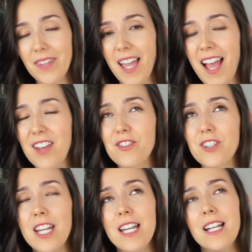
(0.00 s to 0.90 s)

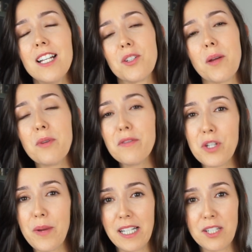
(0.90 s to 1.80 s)
And so I moved
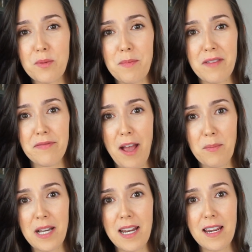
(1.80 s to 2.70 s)
to England with my
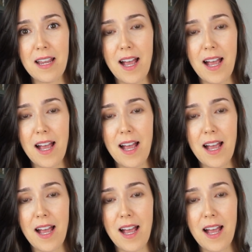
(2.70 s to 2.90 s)
family,